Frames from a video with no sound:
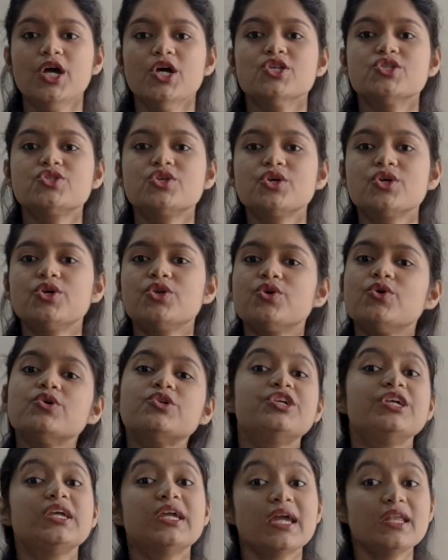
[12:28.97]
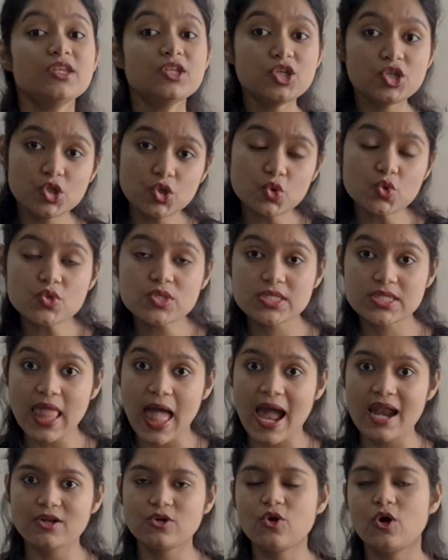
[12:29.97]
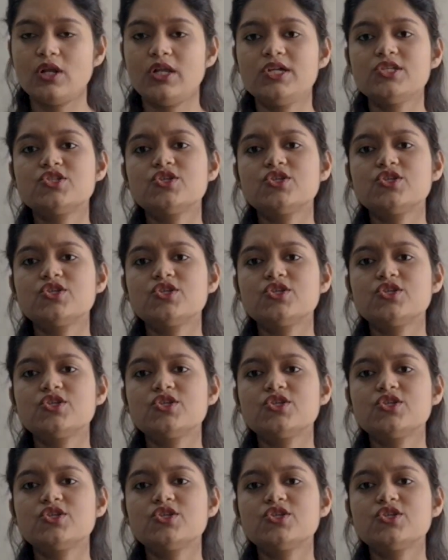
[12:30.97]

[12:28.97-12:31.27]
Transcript: So, you know, she can use that knowledge.